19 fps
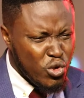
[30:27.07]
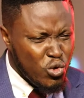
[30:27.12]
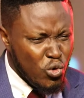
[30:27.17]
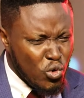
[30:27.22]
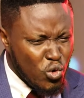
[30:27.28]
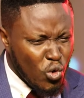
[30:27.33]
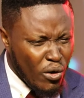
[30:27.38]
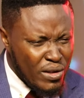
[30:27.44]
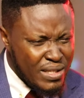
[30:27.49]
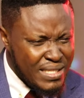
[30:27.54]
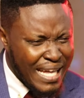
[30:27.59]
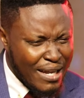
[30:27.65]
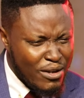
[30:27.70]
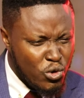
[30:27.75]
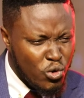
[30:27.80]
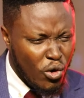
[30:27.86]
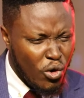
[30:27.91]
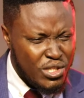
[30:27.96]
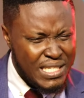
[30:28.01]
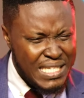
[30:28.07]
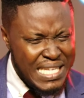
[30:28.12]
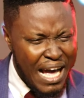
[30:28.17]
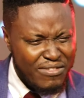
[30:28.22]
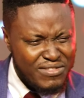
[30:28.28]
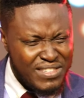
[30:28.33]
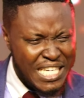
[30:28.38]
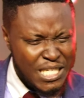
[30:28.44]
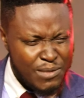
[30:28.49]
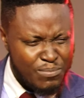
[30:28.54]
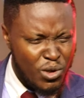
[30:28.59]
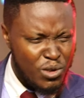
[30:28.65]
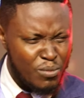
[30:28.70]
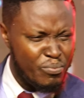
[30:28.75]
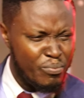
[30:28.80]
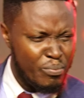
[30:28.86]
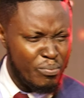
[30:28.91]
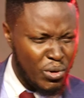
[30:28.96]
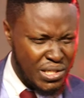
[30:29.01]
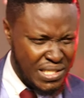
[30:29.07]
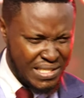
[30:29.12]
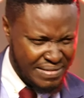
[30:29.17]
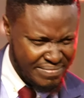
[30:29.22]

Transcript: you thought is that you thought you didn't have transport money.